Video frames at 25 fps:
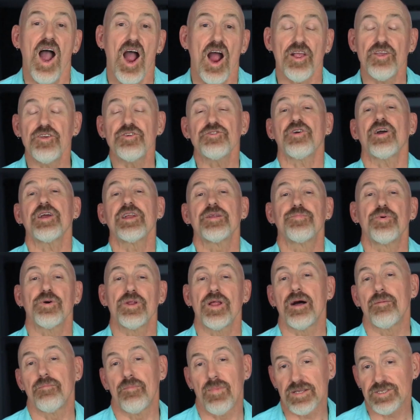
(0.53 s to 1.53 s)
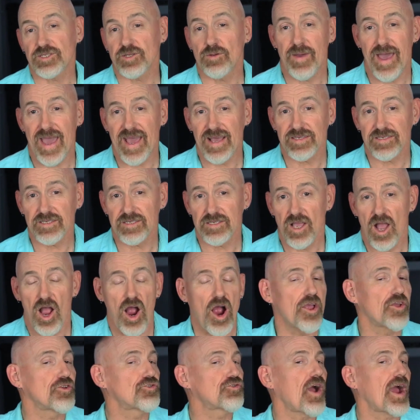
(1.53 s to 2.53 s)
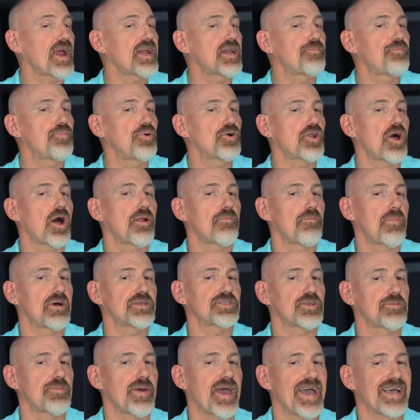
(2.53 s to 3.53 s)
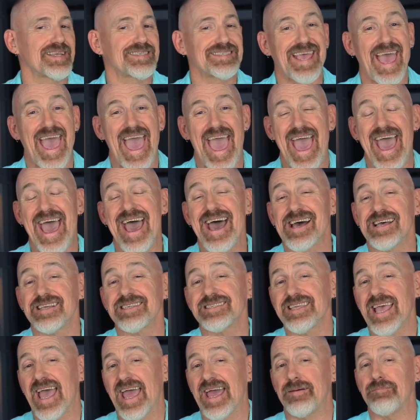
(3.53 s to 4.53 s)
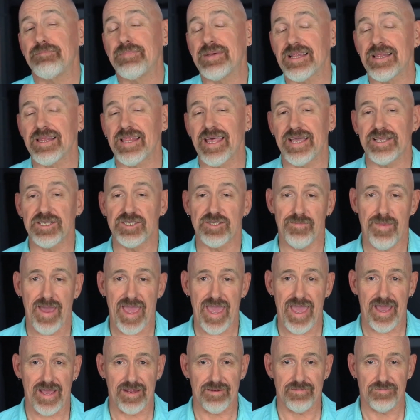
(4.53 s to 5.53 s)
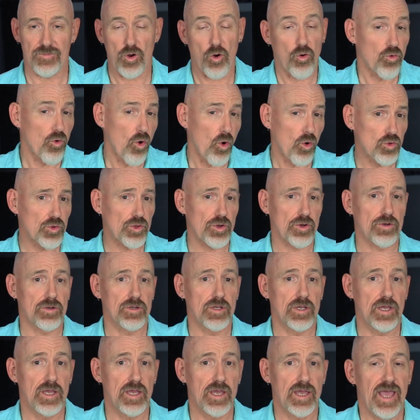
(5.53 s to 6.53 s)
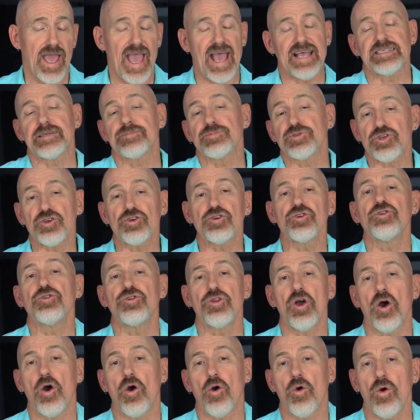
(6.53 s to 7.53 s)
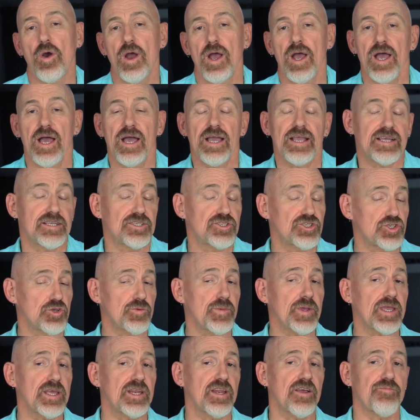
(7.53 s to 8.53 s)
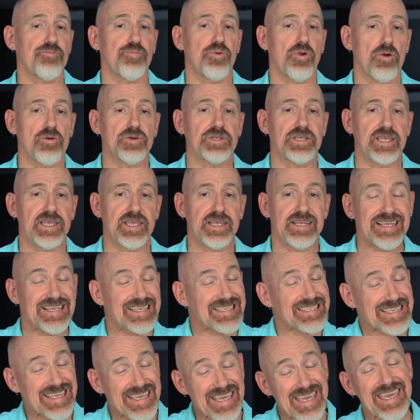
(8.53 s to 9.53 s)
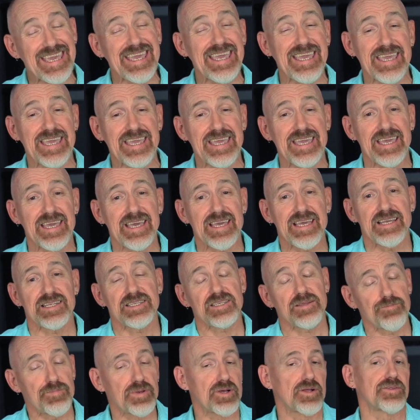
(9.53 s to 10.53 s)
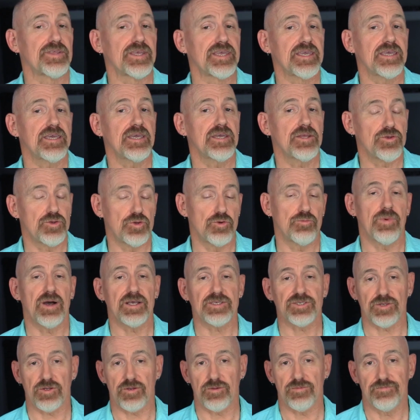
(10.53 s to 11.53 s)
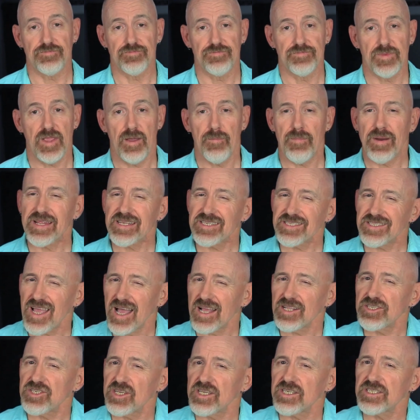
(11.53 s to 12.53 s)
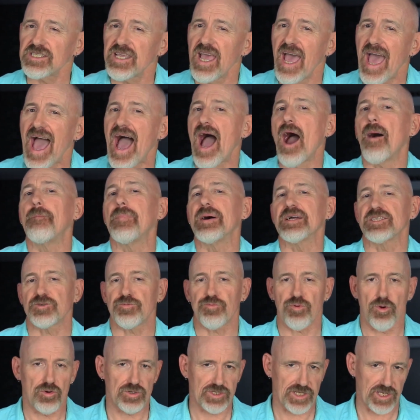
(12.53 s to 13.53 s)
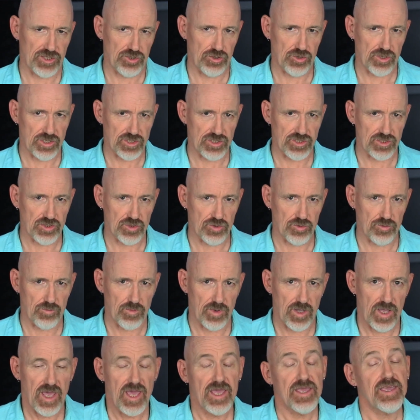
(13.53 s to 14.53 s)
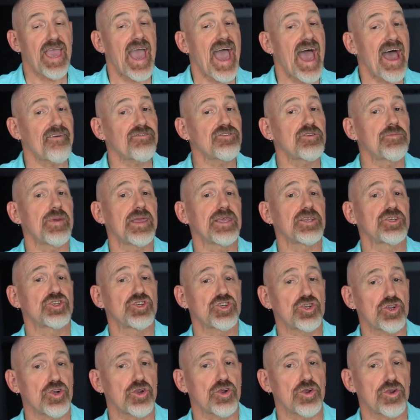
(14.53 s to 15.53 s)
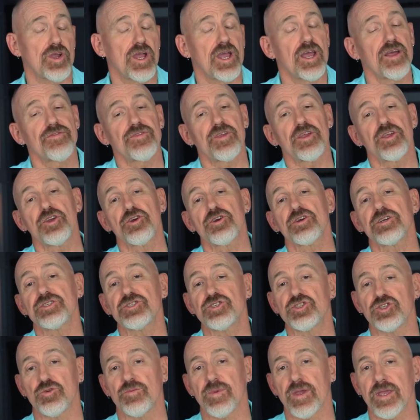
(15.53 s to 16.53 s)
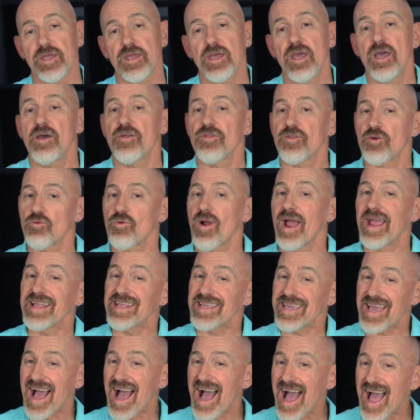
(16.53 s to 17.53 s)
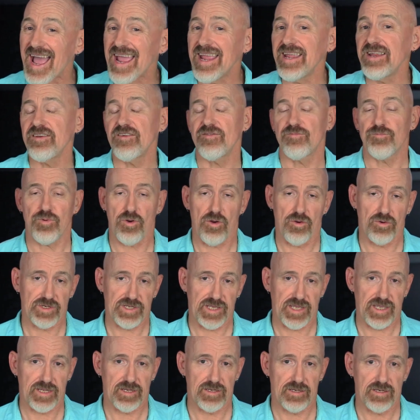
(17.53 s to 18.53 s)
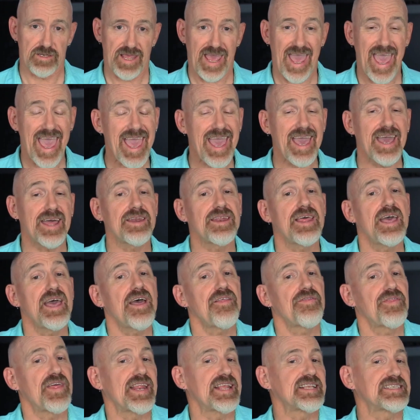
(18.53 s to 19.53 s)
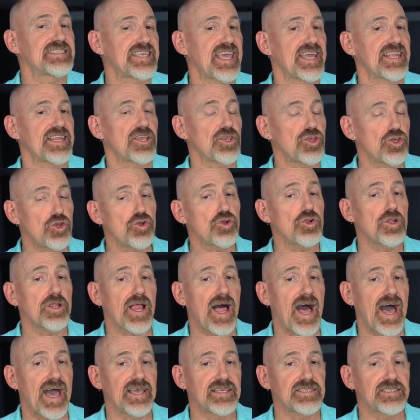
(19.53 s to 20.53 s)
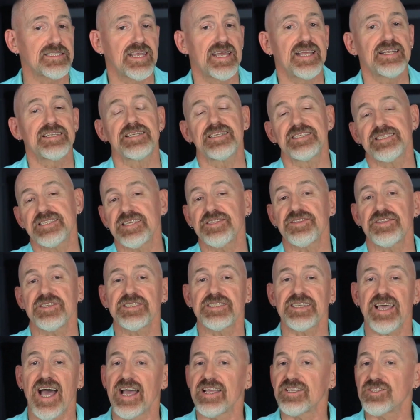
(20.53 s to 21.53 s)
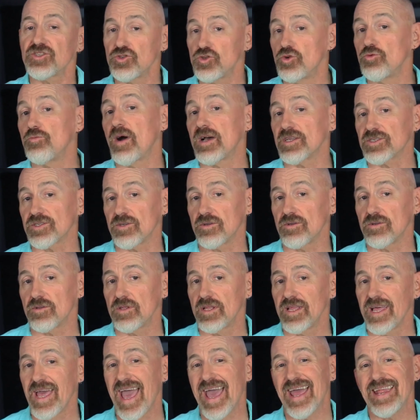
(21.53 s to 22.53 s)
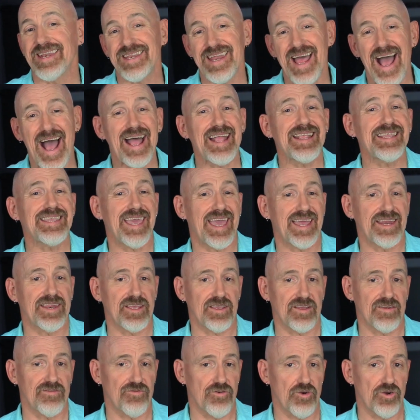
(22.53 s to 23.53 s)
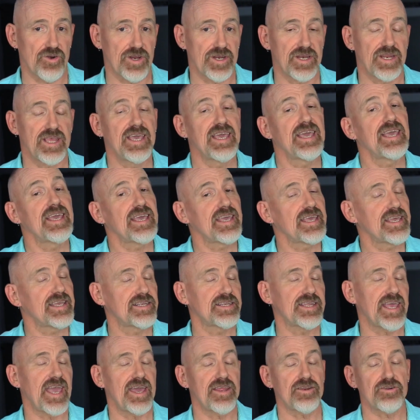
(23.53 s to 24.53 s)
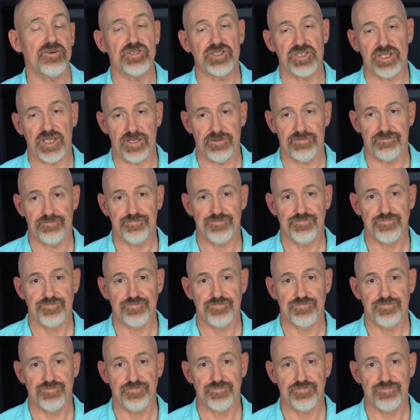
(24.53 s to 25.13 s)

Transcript: Are you trying to put on muscle mass? Are you trying to put on muscle mass as a middle-aged man or older? As I'm sure you know, consuming enough protein is key to building new muscle. But it's not just how much protein you consume. You have to make sure that you're consuming the right kind of protein and that it's getting utilized to synthesize new muscle and not getting converted into energy.